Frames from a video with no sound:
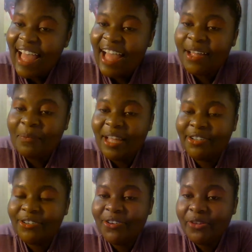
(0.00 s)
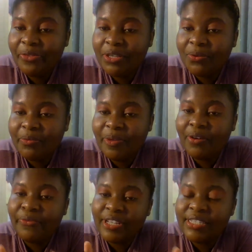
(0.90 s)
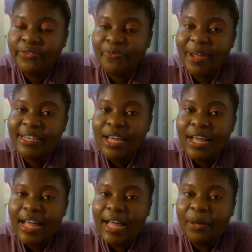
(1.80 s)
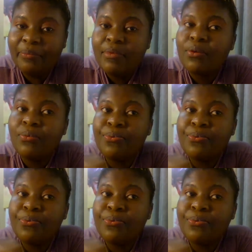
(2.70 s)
Um, I don't know if this will be offensive, but um,